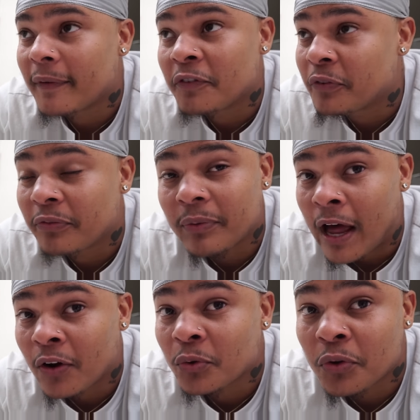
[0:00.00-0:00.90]
If we,
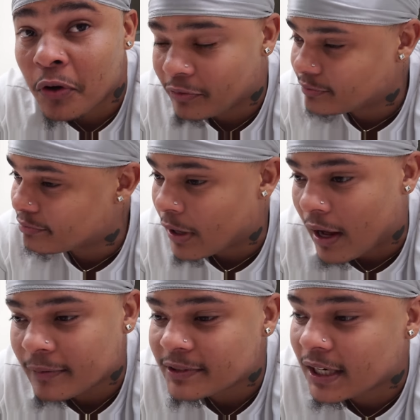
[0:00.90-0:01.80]
I don't know, bro,
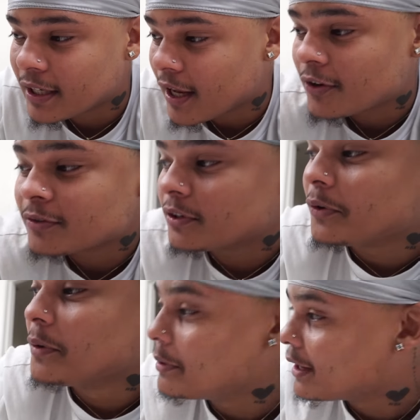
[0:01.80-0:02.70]
I'm telling you, I don't
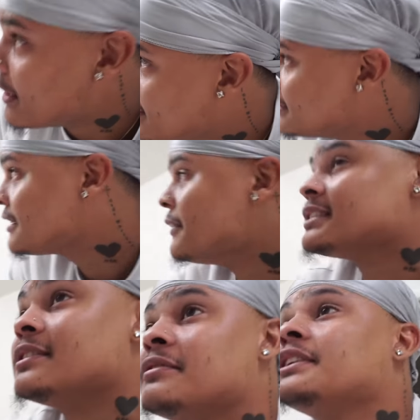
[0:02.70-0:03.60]
know, but let's get
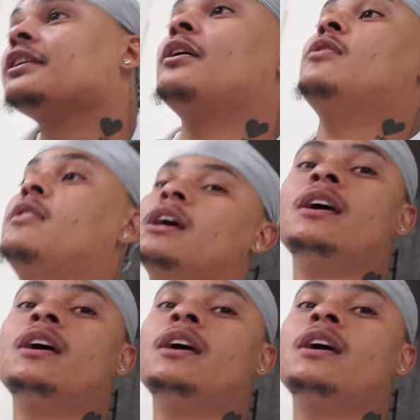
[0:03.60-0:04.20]
right to this video.